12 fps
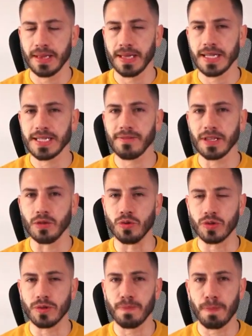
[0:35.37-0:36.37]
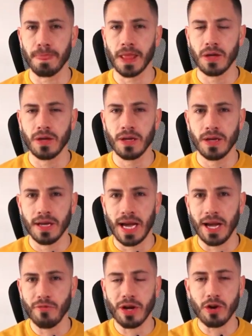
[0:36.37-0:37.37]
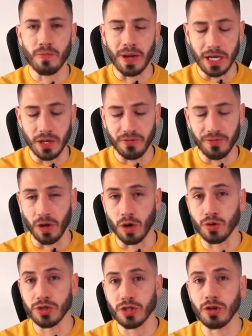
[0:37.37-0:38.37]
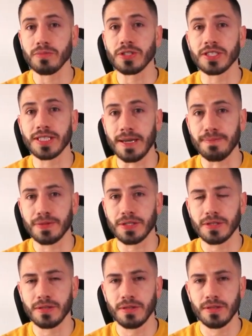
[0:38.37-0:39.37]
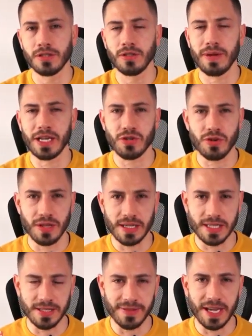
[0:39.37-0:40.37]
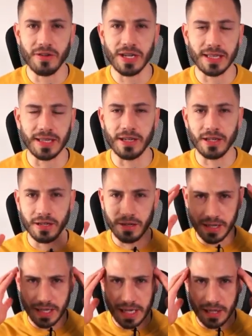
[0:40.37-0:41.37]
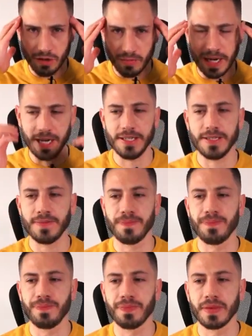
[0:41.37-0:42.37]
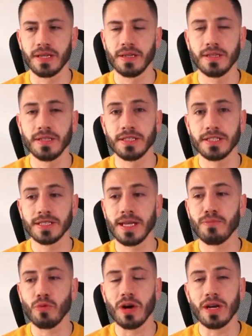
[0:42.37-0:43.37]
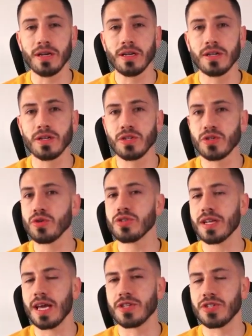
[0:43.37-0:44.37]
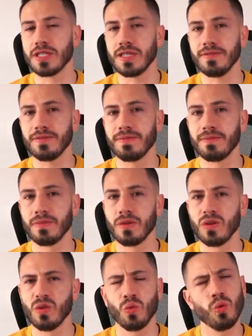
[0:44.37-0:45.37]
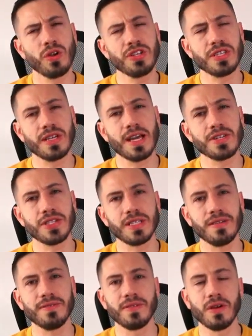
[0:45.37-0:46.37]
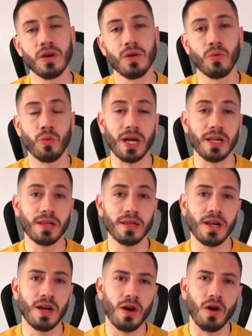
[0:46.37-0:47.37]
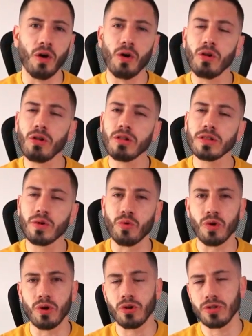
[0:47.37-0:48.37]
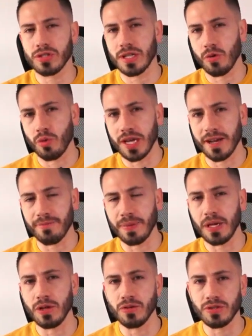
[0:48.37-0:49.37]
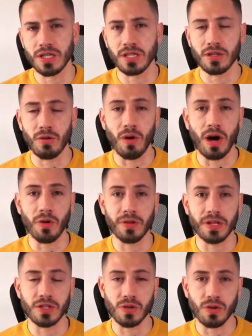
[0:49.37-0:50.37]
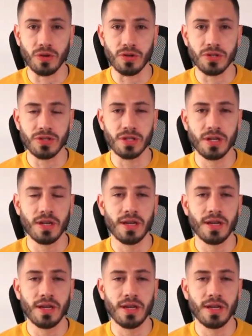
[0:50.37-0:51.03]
Let's have a look. I recommend you follow some steps to make sure this is very clear in your mind. Step 1, choose an adjective. What is an adjective? Well, all the words that we have been using throughout this course